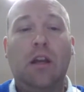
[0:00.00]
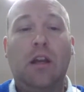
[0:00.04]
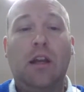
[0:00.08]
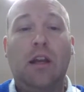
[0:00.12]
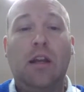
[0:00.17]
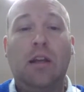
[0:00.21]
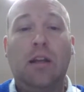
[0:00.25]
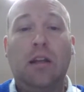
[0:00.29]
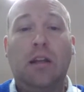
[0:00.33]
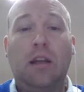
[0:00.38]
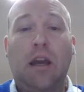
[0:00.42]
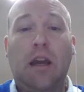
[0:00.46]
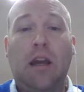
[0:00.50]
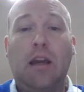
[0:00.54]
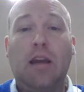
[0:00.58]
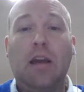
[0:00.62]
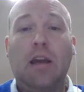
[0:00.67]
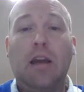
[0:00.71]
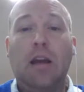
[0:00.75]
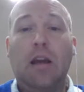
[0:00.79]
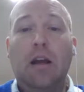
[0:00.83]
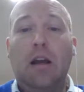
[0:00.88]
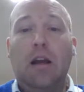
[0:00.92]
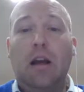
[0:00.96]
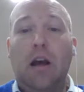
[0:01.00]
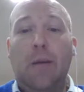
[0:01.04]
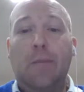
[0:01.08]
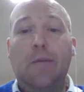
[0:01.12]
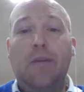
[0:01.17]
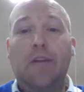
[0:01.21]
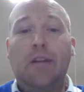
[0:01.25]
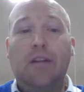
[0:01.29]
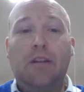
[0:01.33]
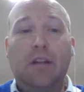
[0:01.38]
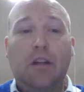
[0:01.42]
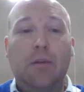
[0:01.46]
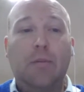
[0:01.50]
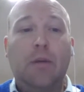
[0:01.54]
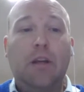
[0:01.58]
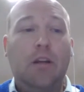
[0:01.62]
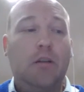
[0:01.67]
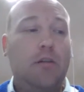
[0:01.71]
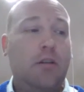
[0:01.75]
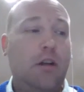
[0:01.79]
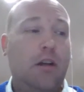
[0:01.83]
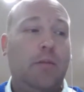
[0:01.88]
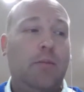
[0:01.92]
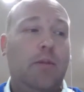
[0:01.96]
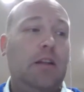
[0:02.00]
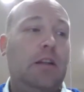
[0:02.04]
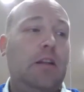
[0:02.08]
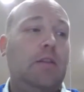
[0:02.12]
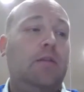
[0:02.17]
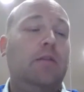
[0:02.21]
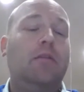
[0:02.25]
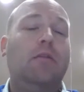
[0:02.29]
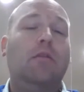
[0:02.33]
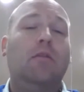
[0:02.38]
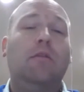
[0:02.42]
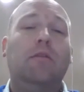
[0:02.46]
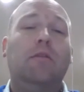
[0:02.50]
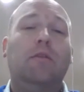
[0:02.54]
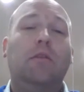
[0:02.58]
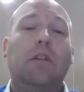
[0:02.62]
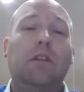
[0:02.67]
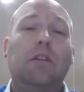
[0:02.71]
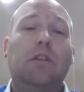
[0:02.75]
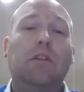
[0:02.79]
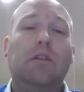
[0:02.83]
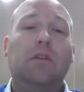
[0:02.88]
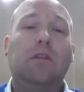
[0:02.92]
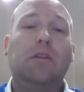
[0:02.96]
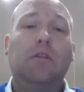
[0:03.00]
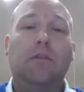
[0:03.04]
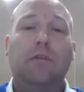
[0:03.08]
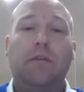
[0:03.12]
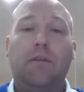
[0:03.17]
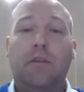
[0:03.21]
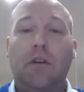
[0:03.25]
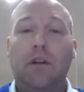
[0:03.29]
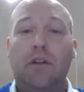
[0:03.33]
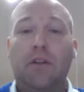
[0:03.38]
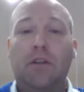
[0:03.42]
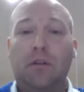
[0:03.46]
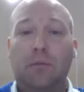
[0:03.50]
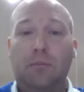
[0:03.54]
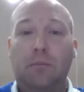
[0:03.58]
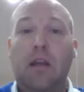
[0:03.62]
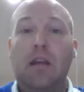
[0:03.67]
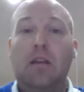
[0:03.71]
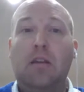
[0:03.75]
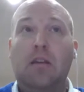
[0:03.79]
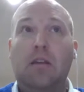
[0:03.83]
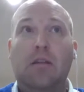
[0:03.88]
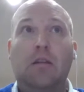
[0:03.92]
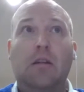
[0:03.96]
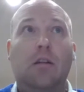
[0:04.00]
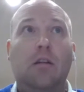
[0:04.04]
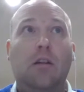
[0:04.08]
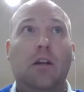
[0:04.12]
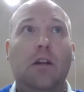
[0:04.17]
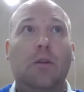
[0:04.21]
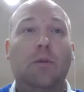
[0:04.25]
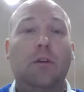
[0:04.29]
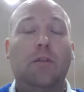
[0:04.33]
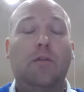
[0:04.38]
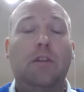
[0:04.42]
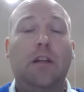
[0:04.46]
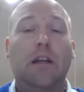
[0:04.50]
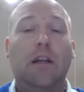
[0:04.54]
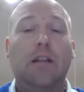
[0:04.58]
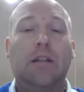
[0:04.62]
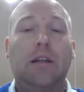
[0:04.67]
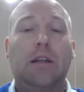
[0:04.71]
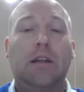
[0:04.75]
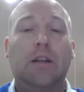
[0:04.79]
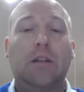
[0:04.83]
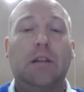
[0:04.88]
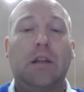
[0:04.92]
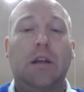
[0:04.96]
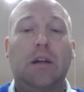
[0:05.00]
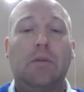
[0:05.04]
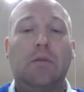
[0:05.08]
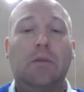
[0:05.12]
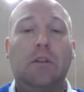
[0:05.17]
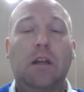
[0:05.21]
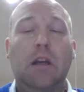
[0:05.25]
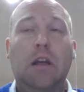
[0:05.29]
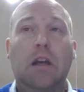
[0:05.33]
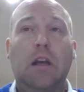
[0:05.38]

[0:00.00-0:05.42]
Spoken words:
indicate that it's going to be incredibly difficult for us to meet the target we've set ourselves.